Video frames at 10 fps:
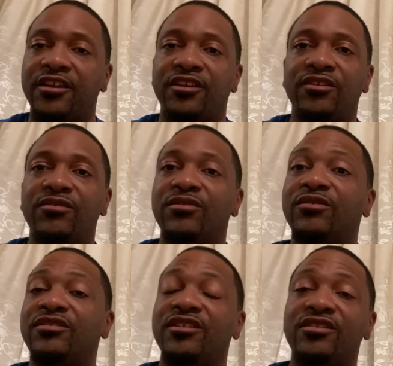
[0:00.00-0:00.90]

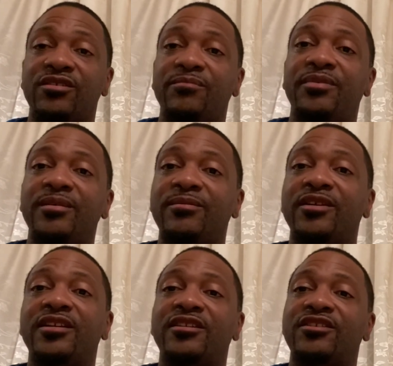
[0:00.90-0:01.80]
there's some people
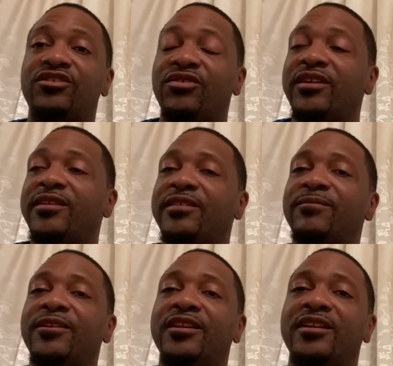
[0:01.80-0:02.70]
that started
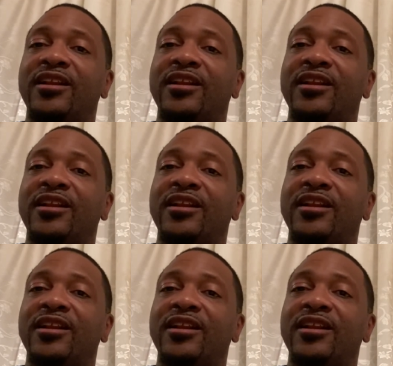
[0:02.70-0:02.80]
with